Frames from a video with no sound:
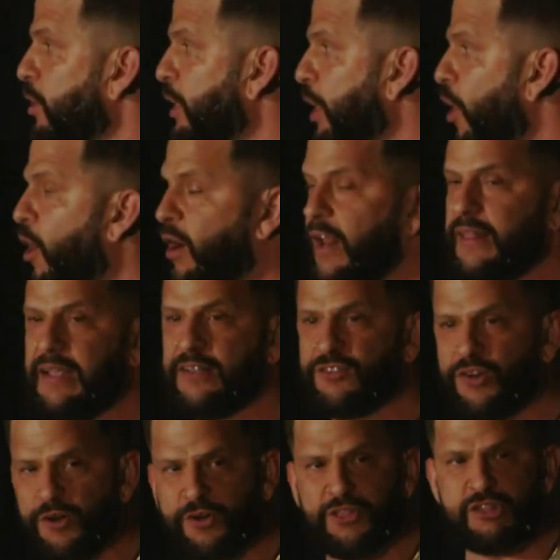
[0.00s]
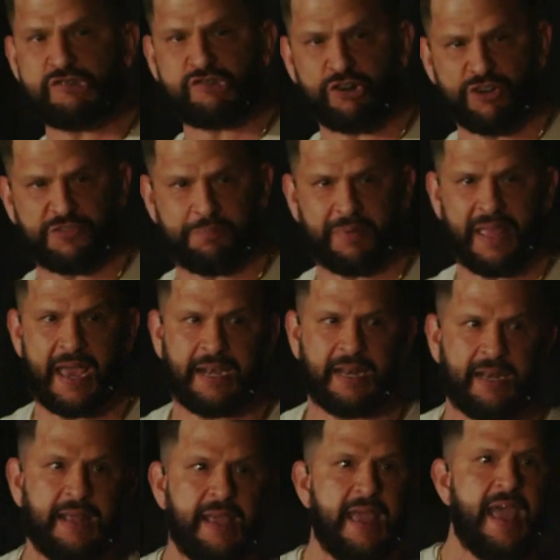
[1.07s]
absolutely hard. I think it's harder than church
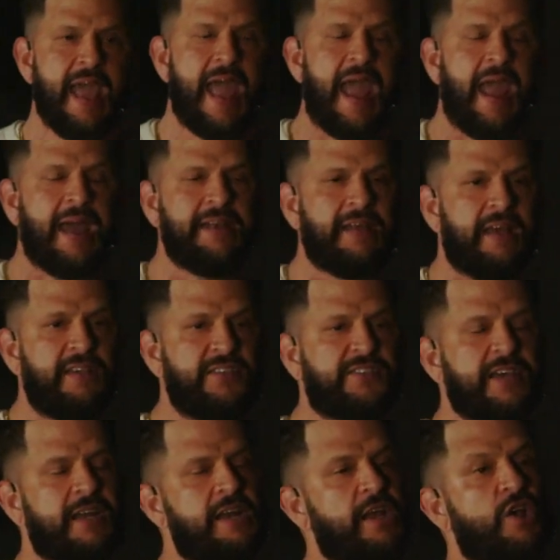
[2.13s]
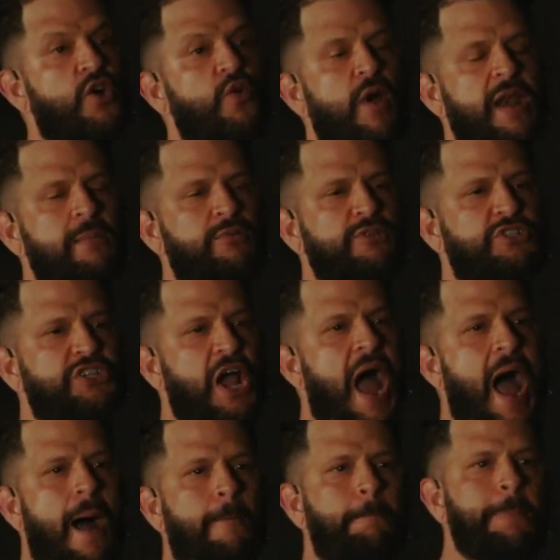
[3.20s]
planning. And uh, he's done an incredible
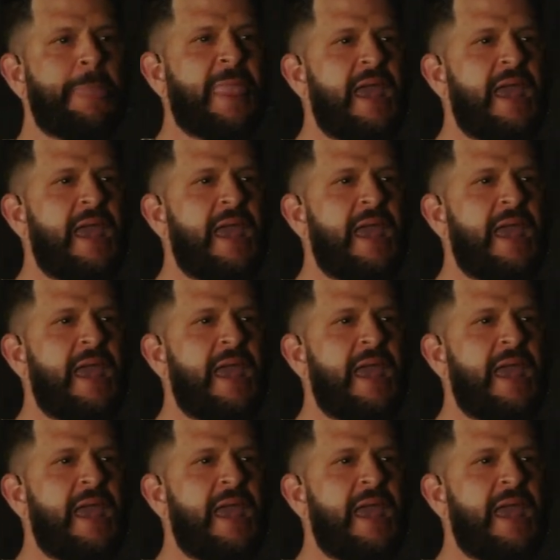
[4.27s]
job.